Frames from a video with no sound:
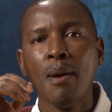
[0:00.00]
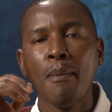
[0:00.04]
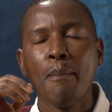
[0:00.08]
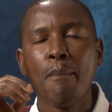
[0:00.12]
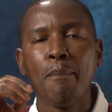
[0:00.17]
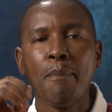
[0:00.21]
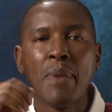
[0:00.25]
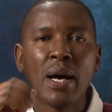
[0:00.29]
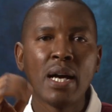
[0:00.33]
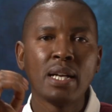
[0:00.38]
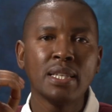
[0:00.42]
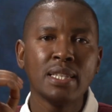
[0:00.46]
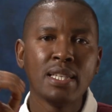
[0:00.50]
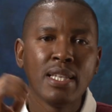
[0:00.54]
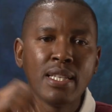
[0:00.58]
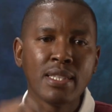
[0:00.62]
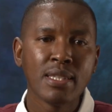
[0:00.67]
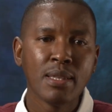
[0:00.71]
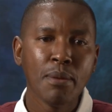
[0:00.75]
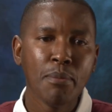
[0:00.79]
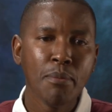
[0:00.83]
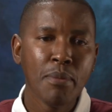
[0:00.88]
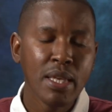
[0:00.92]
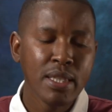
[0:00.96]
But here's
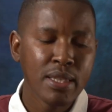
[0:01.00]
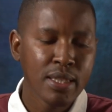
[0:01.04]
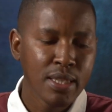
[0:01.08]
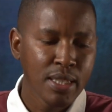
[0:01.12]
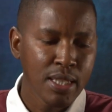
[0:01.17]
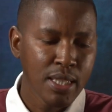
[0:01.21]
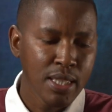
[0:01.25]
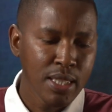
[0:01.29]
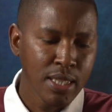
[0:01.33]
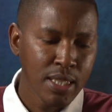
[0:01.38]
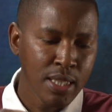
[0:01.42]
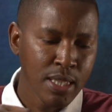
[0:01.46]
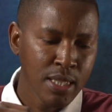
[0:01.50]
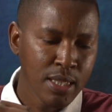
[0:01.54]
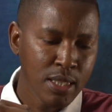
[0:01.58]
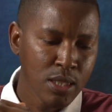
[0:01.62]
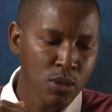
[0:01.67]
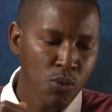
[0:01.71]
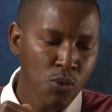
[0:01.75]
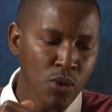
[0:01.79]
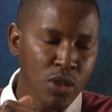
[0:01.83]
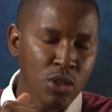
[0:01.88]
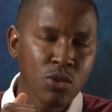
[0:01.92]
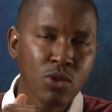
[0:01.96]
the main thing: is
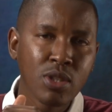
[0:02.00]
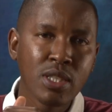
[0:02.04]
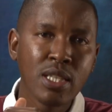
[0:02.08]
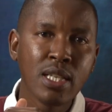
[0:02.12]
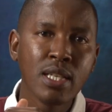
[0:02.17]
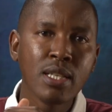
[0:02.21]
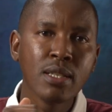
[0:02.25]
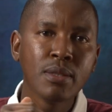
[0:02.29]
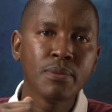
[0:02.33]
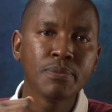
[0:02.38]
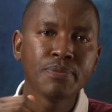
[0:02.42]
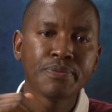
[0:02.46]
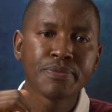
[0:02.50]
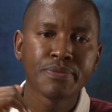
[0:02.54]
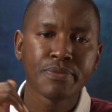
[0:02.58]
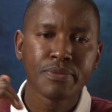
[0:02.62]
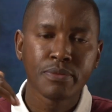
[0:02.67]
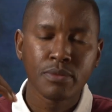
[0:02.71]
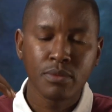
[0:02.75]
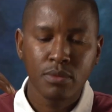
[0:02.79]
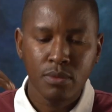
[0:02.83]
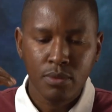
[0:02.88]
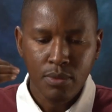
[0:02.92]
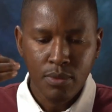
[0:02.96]
we're shooting
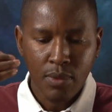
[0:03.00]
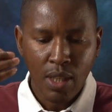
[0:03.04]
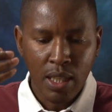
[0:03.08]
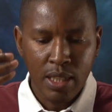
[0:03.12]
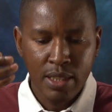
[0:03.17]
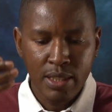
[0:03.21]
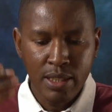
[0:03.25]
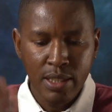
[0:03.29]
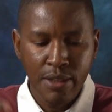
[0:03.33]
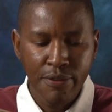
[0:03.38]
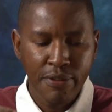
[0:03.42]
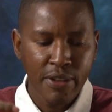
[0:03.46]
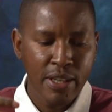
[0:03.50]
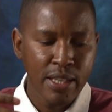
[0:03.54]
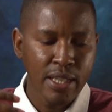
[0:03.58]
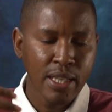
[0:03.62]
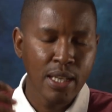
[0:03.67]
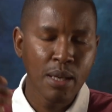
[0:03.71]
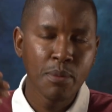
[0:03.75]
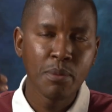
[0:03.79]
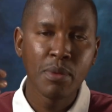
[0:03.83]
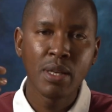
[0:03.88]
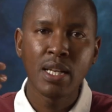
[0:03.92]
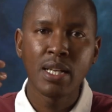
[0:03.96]
different
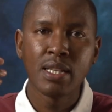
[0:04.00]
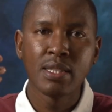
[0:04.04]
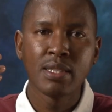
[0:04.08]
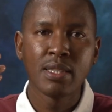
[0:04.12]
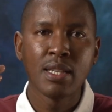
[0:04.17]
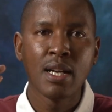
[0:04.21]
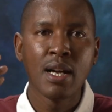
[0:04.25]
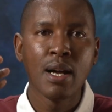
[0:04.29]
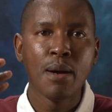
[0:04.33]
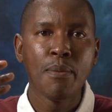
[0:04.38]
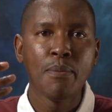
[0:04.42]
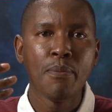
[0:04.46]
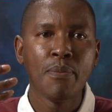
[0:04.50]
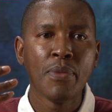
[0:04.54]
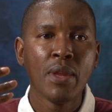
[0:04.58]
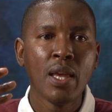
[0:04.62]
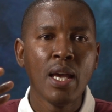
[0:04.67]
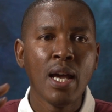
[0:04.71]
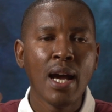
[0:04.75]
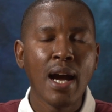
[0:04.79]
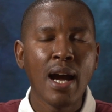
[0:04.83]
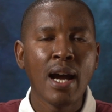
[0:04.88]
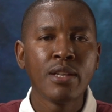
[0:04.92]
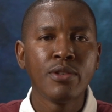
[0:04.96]
cameras.
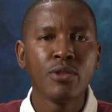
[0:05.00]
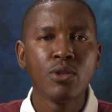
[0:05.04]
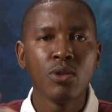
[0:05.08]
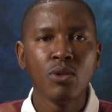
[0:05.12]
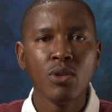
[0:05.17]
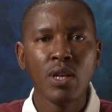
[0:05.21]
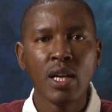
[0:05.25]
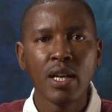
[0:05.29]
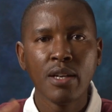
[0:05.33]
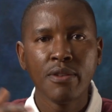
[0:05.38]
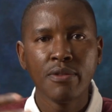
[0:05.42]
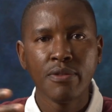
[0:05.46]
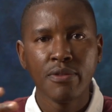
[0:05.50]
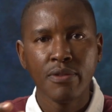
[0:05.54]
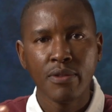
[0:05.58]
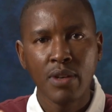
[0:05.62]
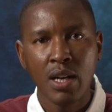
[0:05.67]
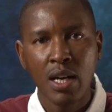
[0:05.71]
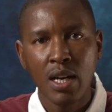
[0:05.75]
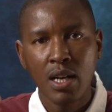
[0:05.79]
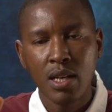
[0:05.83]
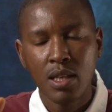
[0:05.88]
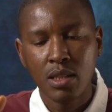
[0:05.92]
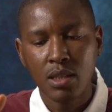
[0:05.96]
I do have
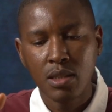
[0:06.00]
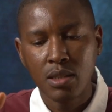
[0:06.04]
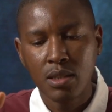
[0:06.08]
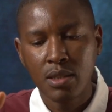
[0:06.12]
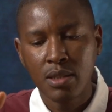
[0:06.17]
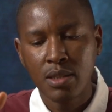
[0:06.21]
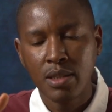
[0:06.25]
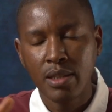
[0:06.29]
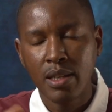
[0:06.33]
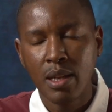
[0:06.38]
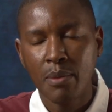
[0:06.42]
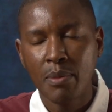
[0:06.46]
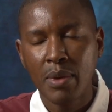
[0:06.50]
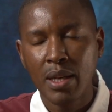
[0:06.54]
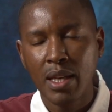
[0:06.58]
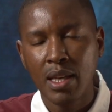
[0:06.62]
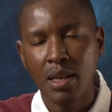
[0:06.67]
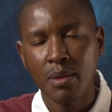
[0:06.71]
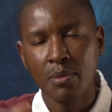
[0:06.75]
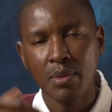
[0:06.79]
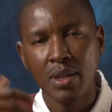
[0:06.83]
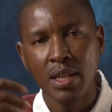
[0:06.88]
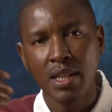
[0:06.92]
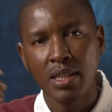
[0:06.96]
cinema
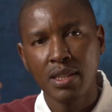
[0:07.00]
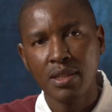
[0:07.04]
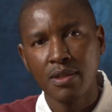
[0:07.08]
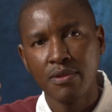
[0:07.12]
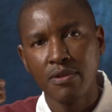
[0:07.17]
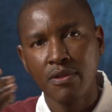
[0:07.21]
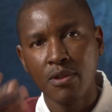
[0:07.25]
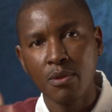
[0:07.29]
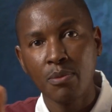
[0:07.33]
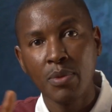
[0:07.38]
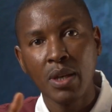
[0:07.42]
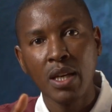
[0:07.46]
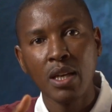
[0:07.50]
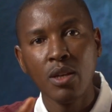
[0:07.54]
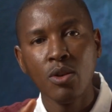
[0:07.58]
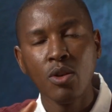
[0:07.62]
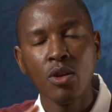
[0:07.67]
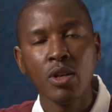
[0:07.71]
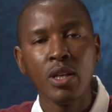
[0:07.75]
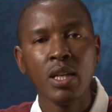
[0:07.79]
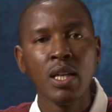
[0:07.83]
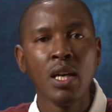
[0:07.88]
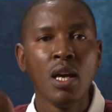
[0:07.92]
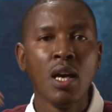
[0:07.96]
cameras from
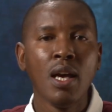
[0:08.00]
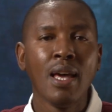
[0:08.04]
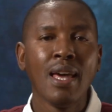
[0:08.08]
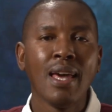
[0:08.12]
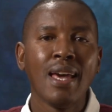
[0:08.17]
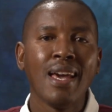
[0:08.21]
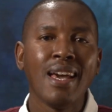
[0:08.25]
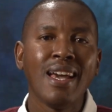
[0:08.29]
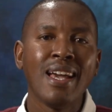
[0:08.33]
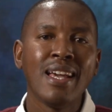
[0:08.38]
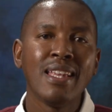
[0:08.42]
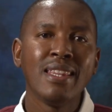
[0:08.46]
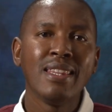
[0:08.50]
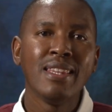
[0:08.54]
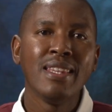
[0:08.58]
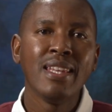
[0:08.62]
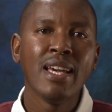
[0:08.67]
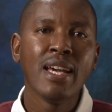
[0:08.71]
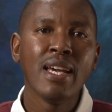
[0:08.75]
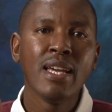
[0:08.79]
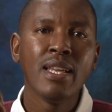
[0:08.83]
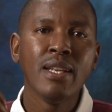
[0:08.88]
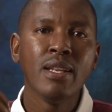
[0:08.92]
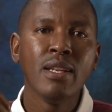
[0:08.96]
Canon, and
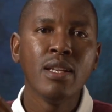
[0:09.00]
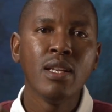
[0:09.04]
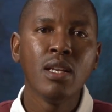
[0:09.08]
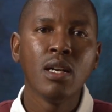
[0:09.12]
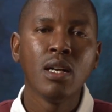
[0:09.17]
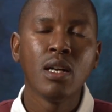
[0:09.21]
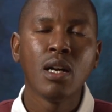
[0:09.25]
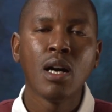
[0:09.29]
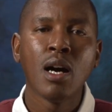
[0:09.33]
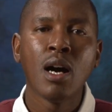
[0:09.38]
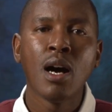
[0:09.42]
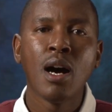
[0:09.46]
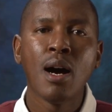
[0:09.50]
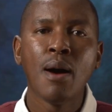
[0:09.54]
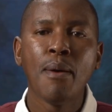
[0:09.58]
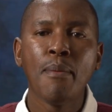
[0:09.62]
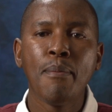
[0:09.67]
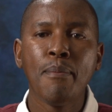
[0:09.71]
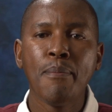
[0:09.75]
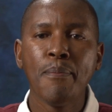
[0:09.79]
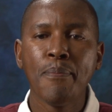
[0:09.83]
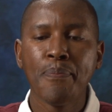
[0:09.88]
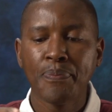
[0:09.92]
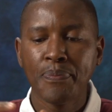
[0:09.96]
then
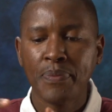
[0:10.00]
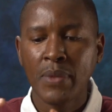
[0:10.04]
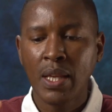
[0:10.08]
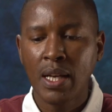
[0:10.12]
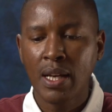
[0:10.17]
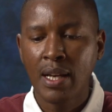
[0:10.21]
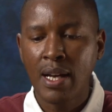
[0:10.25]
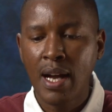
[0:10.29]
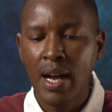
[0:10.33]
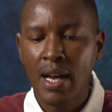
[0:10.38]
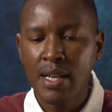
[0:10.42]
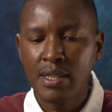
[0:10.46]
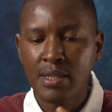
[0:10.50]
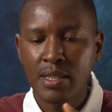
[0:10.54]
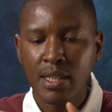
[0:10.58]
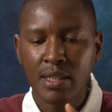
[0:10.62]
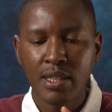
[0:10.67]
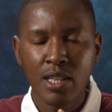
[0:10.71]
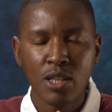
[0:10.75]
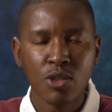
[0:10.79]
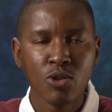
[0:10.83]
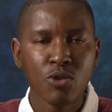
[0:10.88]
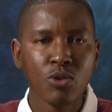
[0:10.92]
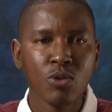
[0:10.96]
the guys that
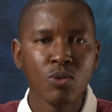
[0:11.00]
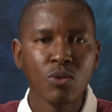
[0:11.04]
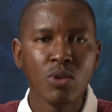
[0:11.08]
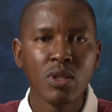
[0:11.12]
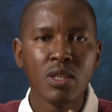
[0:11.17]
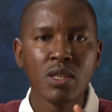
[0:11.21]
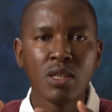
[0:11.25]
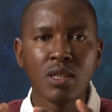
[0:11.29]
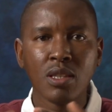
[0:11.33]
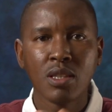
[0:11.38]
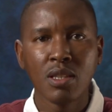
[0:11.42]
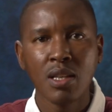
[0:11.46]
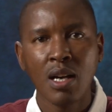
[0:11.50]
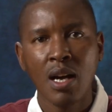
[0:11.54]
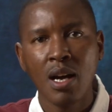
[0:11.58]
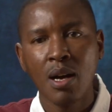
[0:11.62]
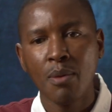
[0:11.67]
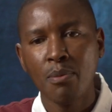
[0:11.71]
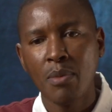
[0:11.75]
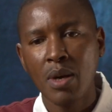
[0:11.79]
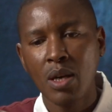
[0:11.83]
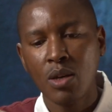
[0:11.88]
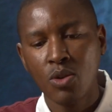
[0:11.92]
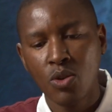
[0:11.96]
I shoot with,
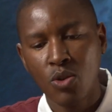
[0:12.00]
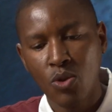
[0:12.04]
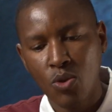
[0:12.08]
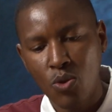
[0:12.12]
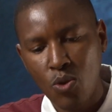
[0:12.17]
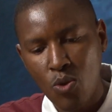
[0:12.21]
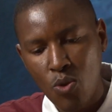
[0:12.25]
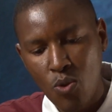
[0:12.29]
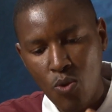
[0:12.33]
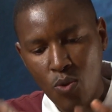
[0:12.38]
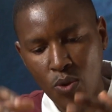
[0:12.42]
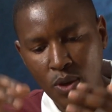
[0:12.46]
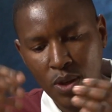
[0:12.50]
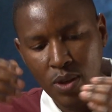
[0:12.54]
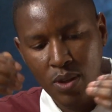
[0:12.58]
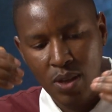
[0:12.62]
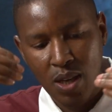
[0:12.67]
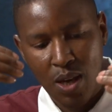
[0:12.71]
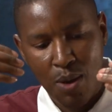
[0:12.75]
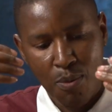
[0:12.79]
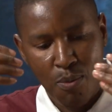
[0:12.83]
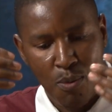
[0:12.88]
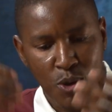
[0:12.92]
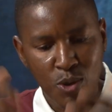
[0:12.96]
my crew,
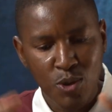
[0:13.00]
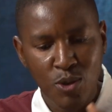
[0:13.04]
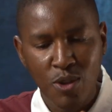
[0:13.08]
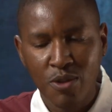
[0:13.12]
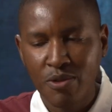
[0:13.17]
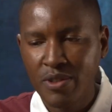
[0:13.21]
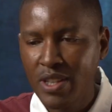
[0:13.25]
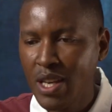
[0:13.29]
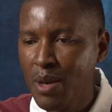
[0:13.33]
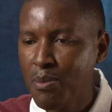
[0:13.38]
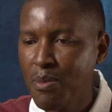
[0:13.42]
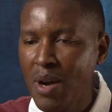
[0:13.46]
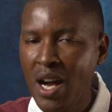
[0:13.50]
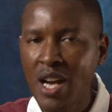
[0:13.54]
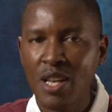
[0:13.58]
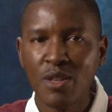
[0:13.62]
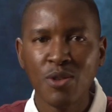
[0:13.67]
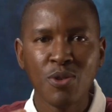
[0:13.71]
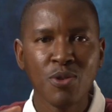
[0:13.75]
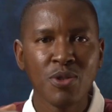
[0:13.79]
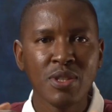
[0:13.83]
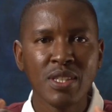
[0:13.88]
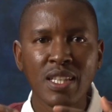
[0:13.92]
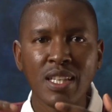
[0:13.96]
most of them are
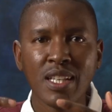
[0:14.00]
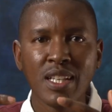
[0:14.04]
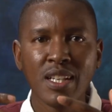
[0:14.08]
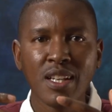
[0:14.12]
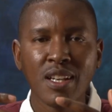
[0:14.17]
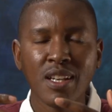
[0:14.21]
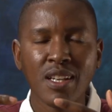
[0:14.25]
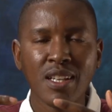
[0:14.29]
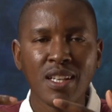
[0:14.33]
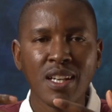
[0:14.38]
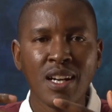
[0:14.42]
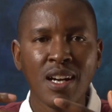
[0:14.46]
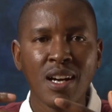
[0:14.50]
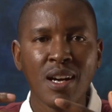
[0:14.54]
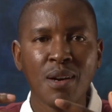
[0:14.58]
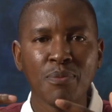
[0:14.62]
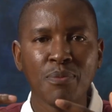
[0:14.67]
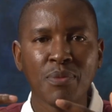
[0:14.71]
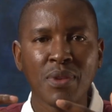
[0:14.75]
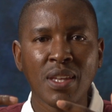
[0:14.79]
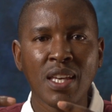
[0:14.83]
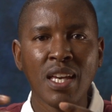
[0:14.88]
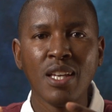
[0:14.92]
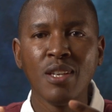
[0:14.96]
using
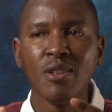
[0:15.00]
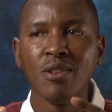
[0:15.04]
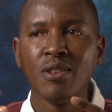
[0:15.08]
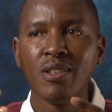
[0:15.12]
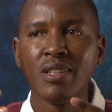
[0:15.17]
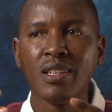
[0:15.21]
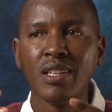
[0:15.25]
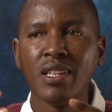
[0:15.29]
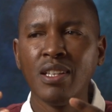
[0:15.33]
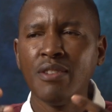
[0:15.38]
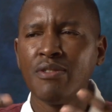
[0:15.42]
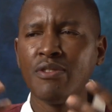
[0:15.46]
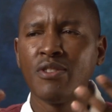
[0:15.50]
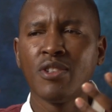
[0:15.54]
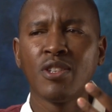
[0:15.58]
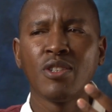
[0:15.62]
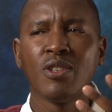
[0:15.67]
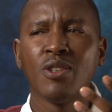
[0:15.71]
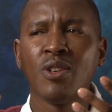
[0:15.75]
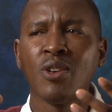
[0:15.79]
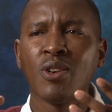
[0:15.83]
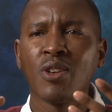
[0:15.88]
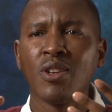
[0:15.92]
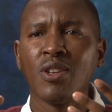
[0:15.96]
Canon, if not
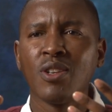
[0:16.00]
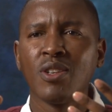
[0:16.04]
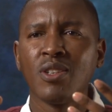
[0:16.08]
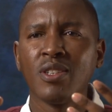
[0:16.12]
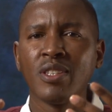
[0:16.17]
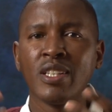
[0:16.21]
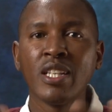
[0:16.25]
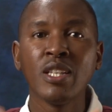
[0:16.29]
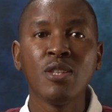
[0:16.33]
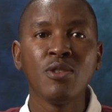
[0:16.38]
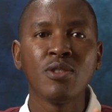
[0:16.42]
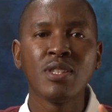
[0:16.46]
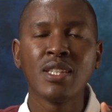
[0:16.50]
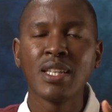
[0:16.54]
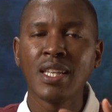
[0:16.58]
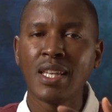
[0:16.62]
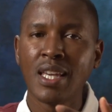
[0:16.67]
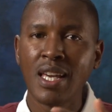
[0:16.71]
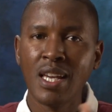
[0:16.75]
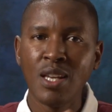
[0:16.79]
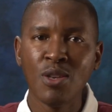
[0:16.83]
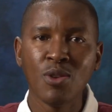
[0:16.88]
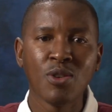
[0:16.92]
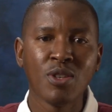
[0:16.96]
all. They're using
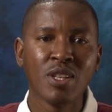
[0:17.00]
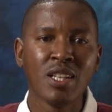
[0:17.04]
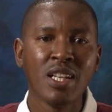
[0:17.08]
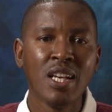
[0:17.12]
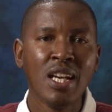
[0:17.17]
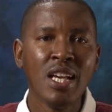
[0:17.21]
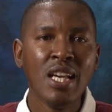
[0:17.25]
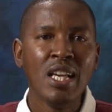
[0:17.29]
Canon.